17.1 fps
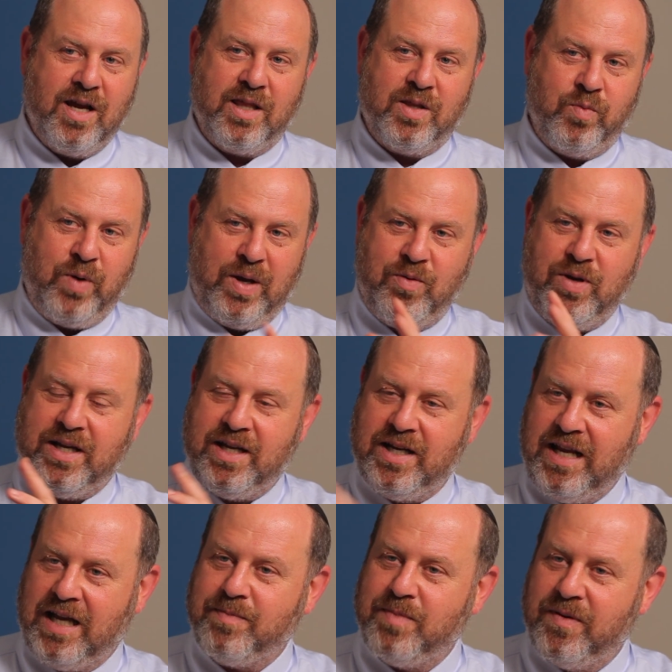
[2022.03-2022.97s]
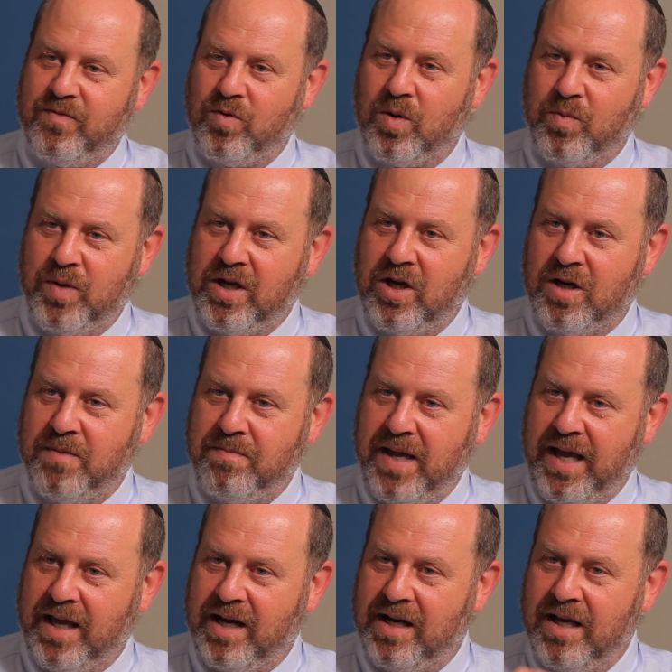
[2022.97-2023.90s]
the way we connect before we go to
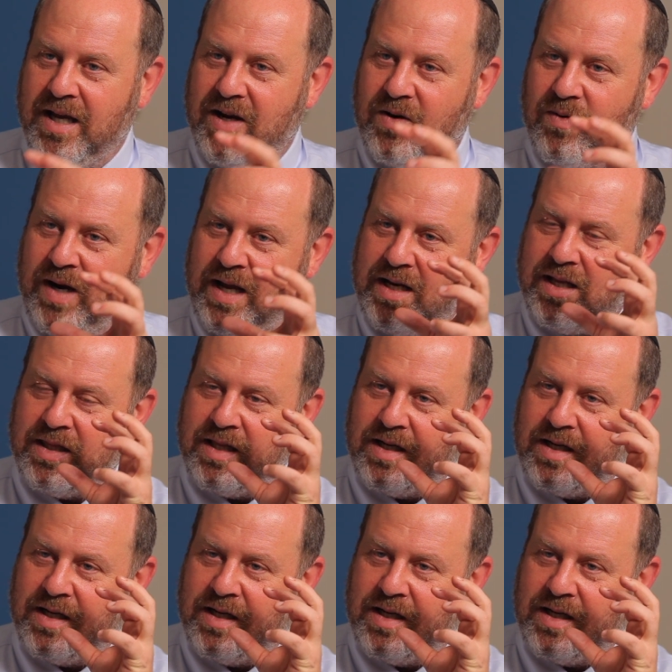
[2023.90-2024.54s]
bed, right?